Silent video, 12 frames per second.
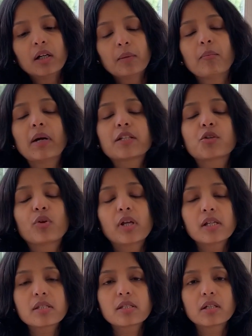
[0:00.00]
But
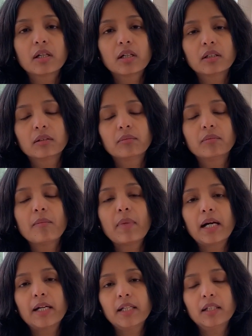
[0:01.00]
today's
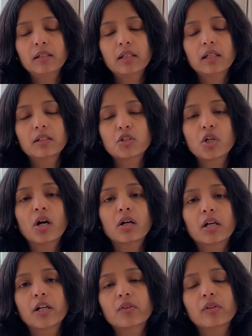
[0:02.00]
my talk,
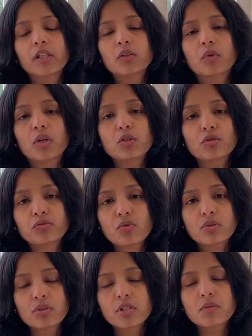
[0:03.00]
I really want to
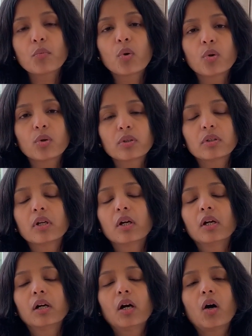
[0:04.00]
focus more
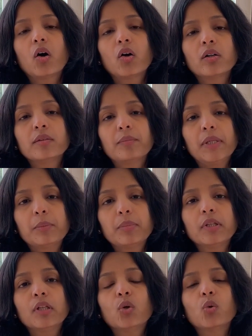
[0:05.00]
on people
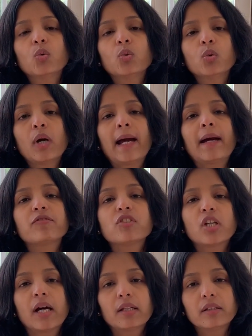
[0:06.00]
who have
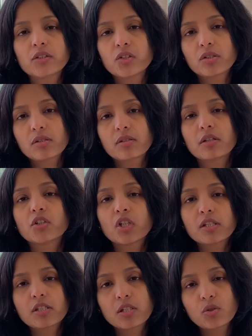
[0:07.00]
challenges
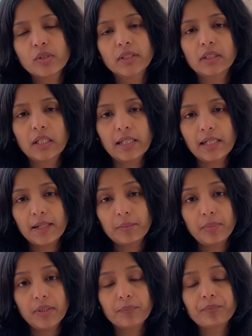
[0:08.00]
just doing the
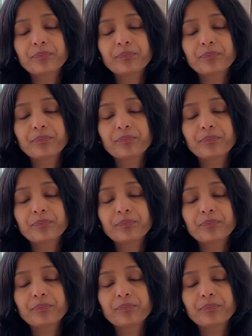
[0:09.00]
AIP.